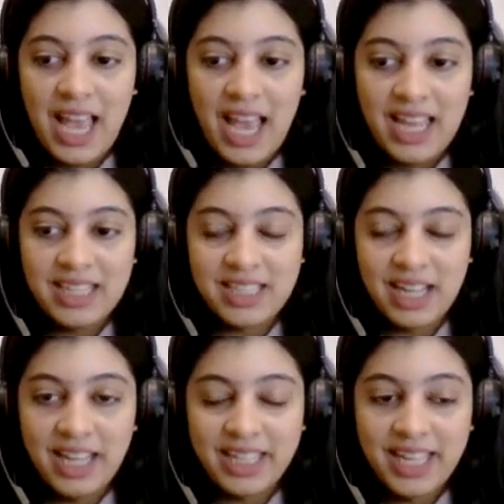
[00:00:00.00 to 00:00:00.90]
and
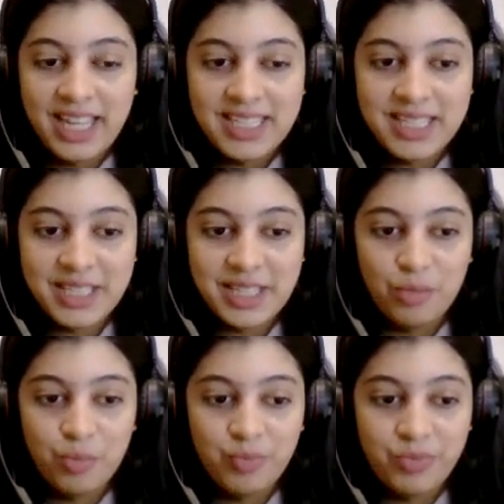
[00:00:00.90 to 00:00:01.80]
I guess
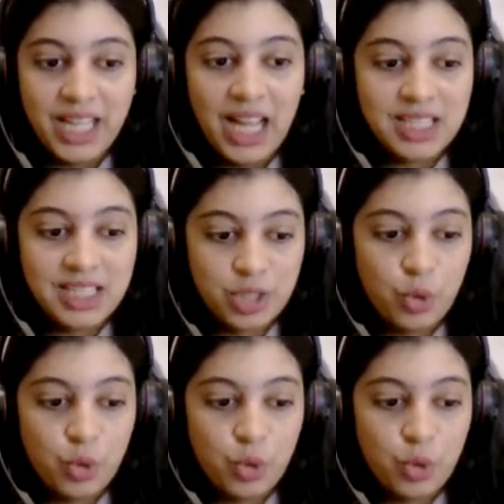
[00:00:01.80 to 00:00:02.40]
that's